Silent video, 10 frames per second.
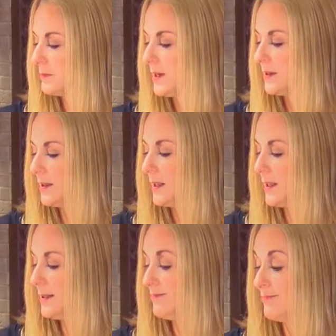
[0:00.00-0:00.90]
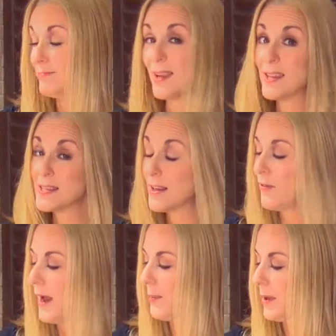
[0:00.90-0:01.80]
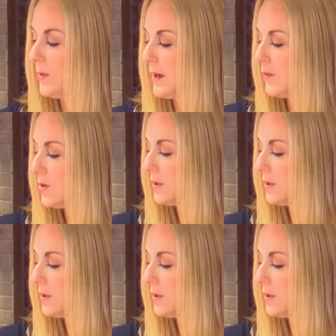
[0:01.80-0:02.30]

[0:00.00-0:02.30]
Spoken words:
But again, make yourself happy, whatever you